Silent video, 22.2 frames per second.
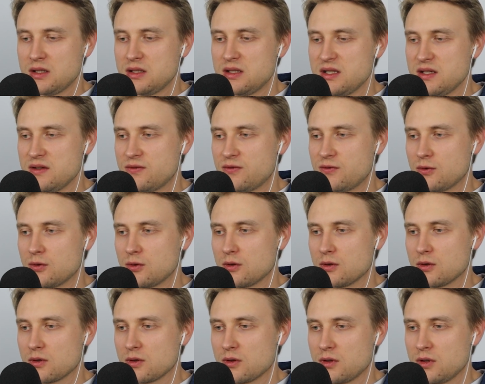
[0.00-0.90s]

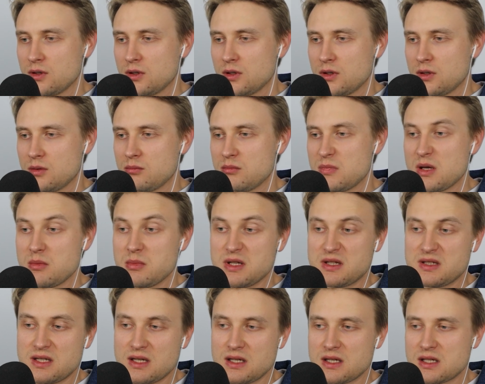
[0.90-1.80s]
D4 maybe
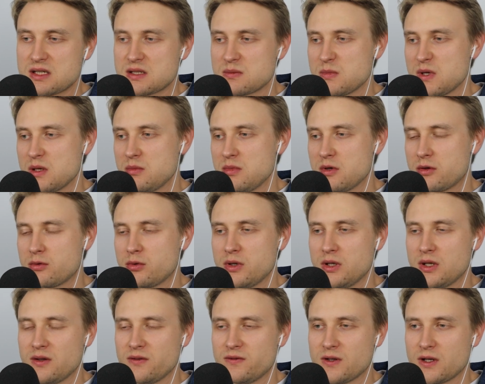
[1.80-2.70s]
takes, maybe
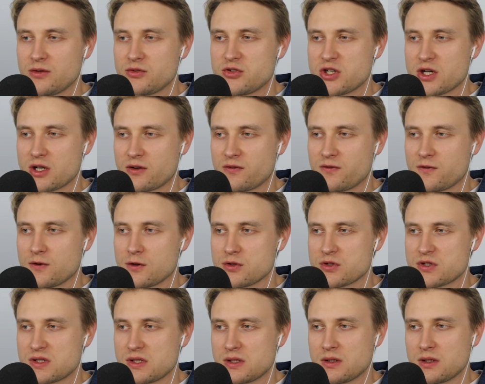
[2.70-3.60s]
queen a5 check
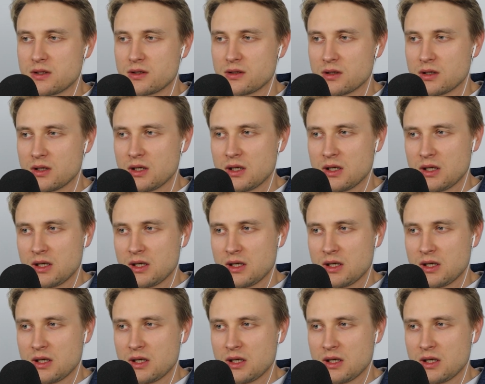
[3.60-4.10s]
first, and then